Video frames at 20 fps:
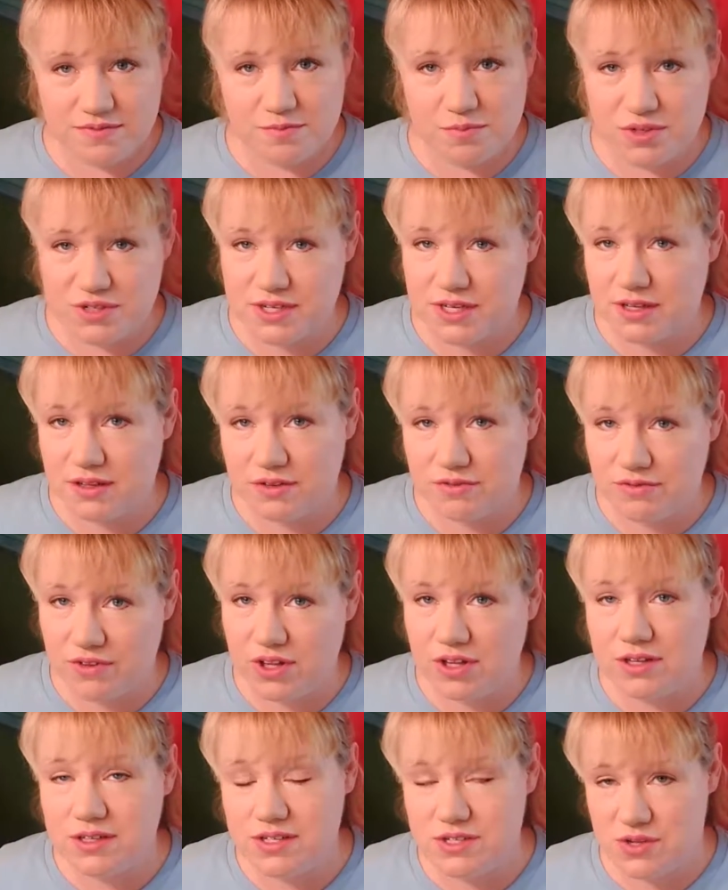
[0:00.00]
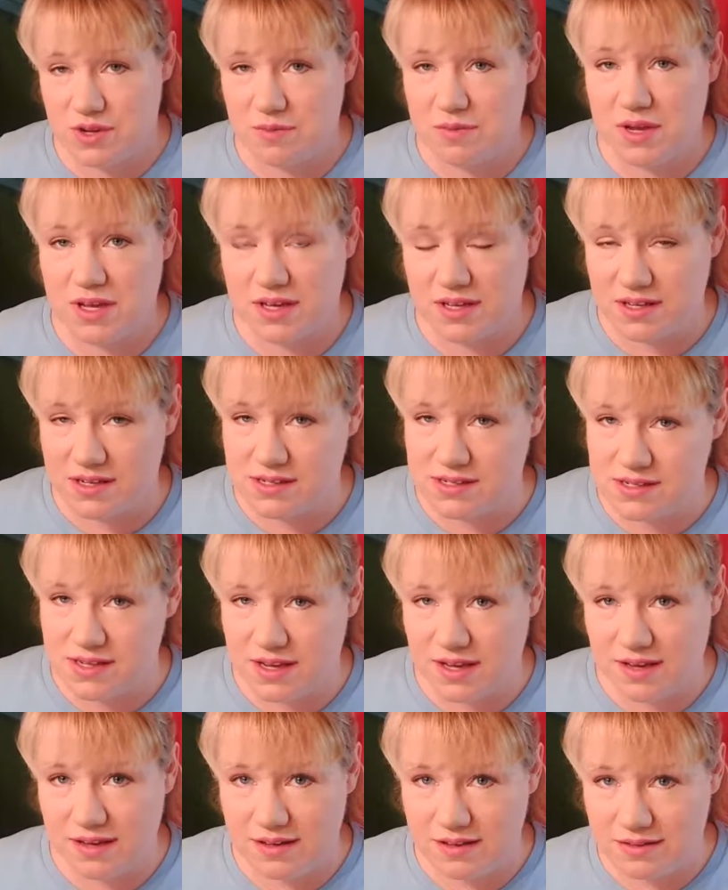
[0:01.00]
particular vlog, so I'm not going to
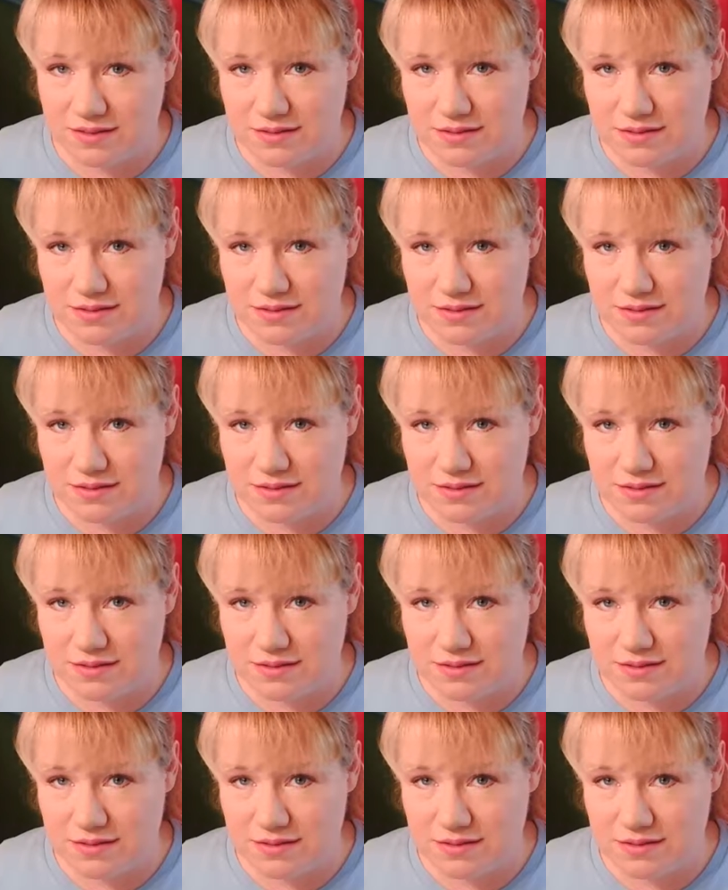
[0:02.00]
say,